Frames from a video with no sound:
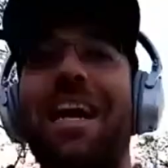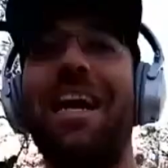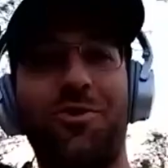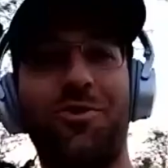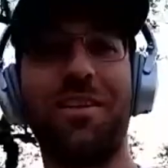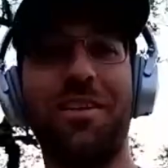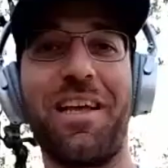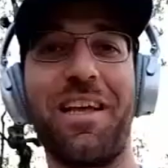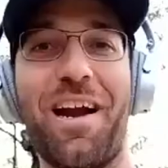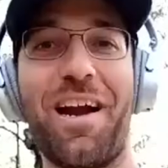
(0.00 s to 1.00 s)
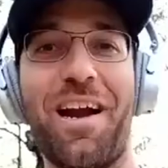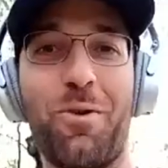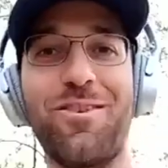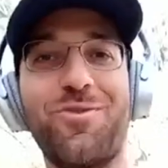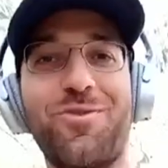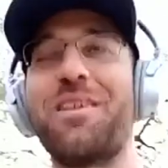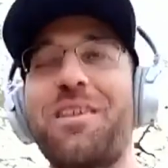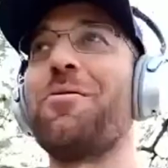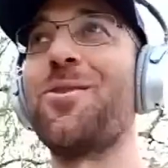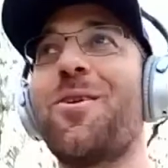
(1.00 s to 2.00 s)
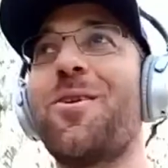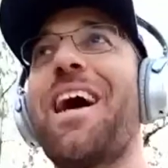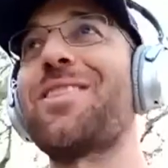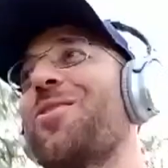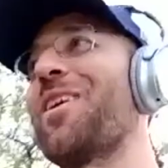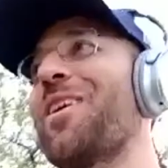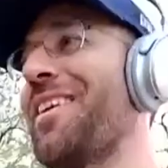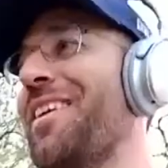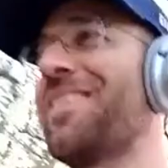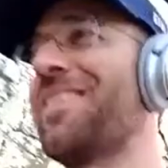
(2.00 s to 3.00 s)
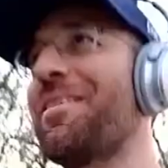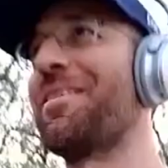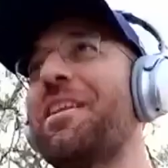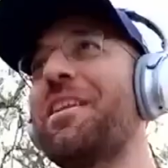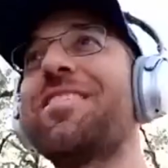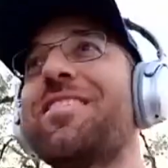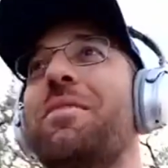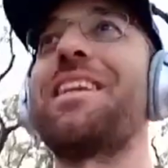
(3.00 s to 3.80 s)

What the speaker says: I will add you, but there was, Atto and Melissa McKnight and Mikko.